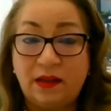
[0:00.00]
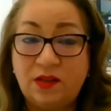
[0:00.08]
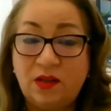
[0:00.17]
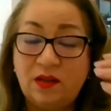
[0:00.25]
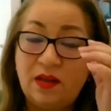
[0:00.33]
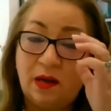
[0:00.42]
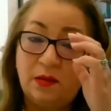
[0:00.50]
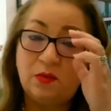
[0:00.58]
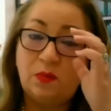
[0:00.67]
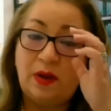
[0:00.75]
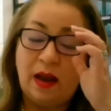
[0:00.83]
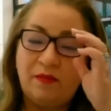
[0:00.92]
Sometimes
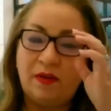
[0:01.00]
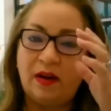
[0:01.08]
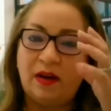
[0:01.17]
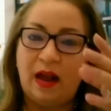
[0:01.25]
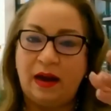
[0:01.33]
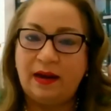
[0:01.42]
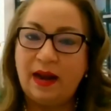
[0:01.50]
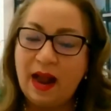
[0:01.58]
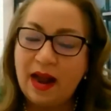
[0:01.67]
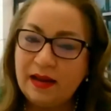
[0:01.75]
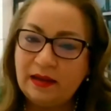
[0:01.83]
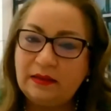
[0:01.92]
we have a
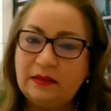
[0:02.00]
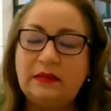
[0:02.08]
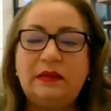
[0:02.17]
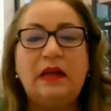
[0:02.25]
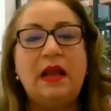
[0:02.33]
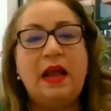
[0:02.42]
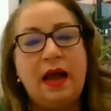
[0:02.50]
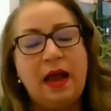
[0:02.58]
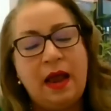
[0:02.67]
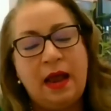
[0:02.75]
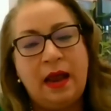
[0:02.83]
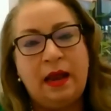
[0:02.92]
client,
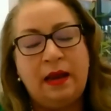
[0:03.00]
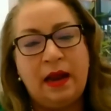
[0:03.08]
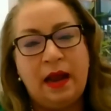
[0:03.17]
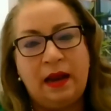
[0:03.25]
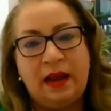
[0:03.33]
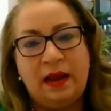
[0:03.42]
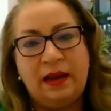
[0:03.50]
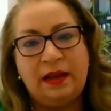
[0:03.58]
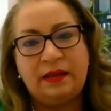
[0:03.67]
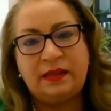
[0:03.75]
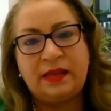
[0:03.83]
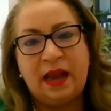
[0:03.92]
and
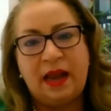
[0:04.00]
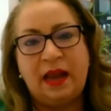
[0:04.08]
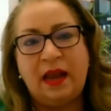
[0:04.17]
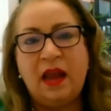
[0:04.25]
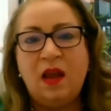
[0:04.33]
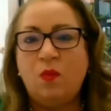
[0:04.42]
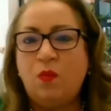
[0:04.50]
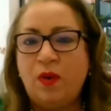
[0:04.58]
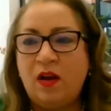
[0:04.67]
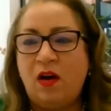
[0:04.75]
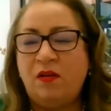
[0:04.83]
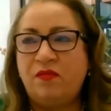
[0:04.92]
let's say
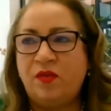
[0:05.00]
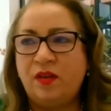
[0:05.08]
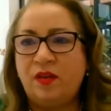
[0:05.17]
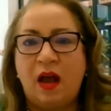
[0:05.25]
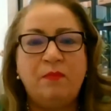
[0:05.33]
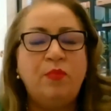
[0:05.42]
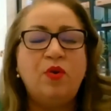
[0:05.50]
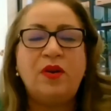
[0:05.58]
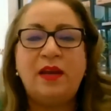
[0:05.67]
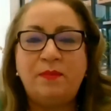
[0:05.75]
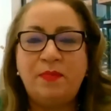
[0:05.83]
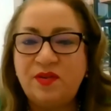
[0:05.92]
we offered a
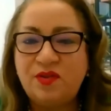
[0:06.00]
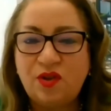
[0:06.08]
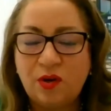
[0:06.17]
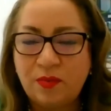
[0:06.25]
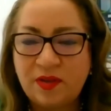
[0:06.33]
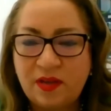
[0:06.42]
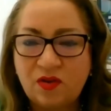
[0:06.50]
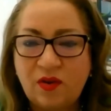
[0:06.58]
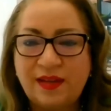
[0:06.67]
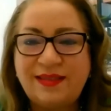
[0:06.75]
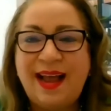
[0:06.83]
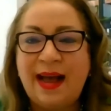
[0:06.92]
bookkeeping services or
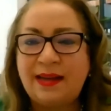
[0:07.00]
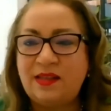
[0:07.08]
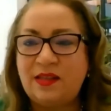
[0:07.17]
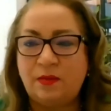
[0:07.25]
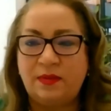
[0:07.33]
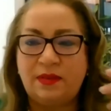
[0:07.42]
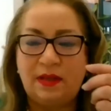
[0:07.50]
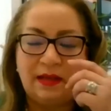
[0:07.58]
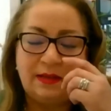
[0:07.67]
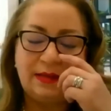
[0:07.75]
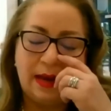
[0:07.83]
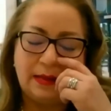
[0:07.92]
a tax service,
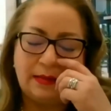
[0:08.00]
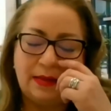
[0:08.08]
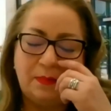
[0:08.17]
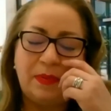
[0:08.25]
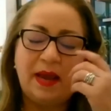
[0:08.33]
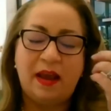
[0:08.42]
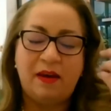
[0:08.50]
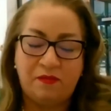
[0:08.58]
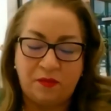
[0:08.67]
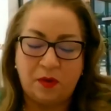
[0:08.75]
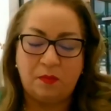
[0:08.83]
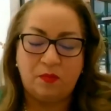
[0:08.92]
let's say a CPA
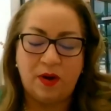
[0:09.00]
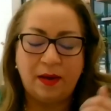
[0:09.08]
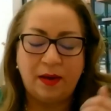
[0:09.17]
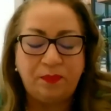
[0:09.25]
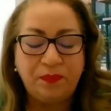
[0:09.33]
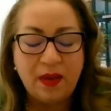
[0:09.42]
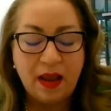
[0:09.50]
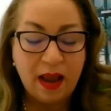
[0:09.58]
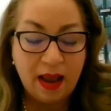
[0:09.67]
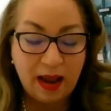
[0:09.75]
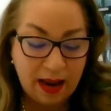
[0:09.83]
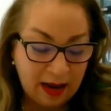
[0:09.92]
firm, right?
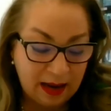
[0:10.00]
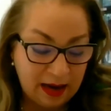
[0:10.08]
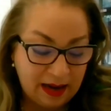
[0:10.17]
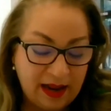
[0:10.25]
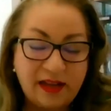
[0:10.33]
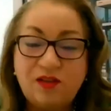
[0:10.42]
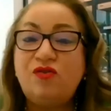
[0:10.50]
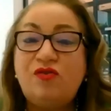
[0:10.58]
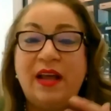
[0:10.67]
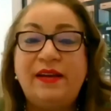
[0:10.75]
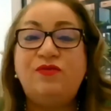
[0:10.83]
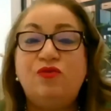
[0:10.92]
And
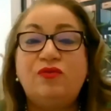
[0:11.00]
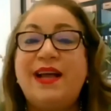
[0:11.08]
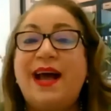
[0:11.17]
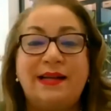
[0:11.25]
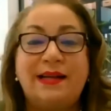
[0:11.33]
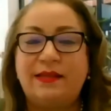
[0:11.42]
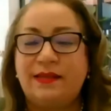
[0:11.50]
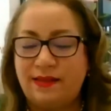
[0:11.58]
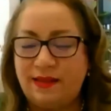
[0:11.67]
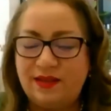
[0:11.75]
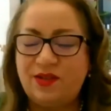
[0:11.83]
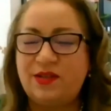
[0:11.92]
they do taxes,
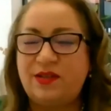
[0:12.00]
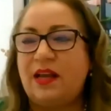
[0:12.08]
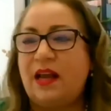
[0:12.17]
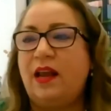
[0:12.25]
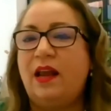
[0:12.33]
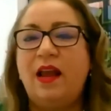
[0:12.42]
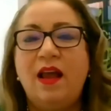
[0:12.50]
let's just say.